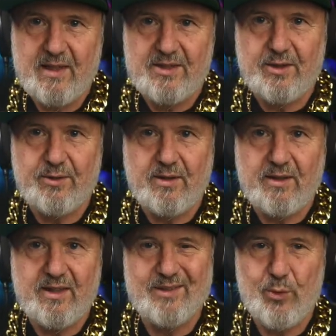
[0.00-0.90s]
So
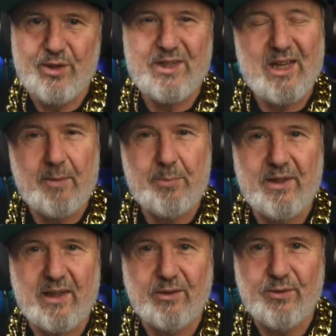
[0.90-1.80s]
the word
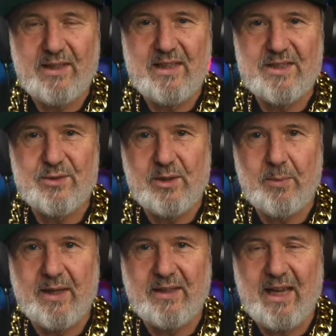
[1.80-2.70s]
coupling really is all
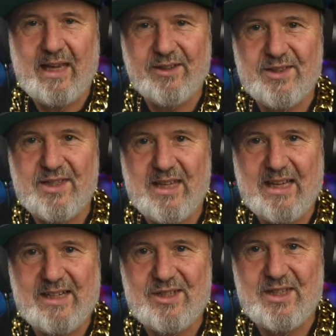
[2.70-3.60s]
about how does the
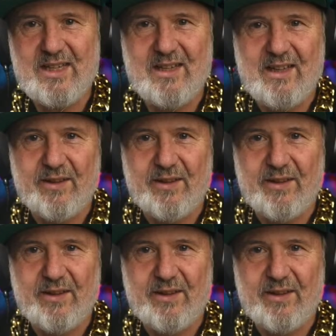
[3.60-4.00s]
energy